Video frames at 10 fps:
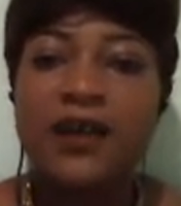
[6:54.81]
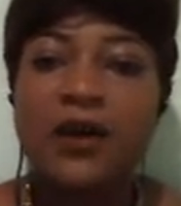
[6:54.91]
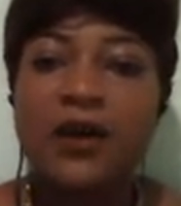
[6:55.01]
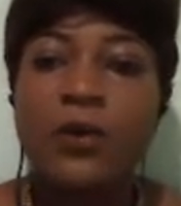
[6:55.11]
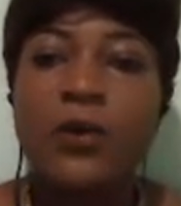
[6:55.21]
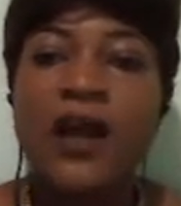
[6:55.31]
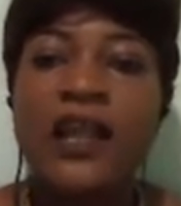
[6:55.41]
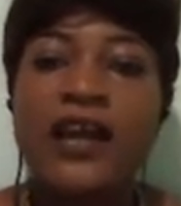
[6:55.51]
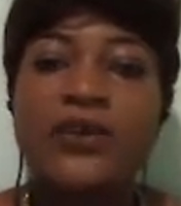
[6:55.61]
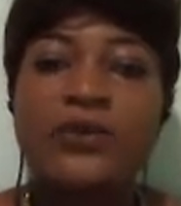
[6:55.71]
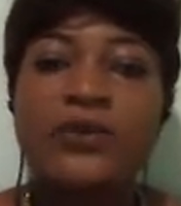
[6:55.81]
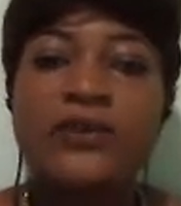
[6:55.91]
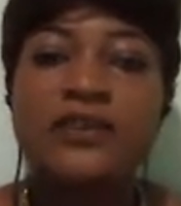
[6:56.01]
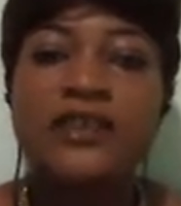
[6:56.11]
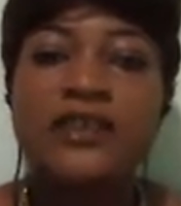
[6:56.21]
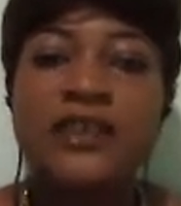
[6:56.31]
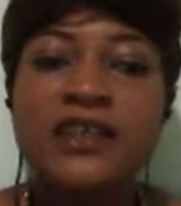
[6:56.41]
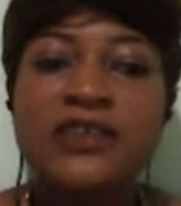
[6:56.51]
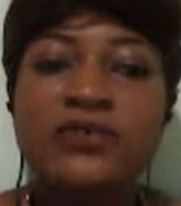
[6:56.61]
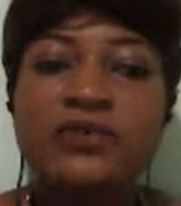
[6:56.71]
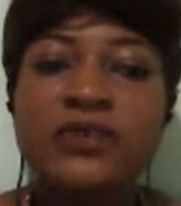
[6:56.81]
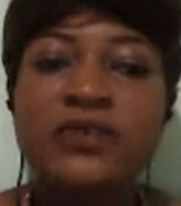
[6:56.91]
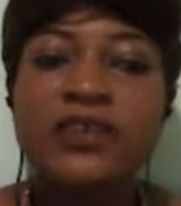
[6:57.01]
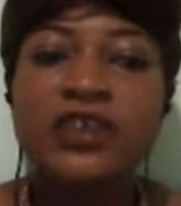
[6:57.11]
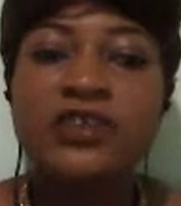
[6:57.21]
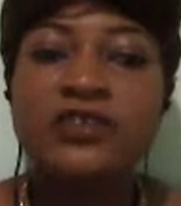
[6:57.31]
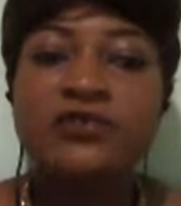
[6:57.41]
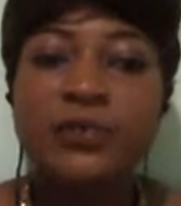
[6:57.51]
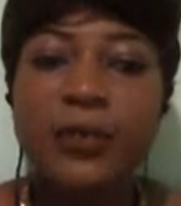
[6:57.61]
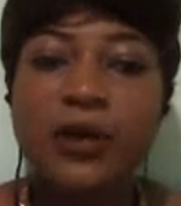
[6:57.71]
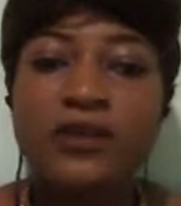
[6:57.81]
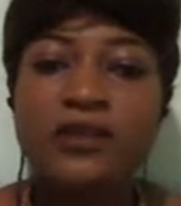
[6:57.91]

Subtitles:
While I use the internet to research this report,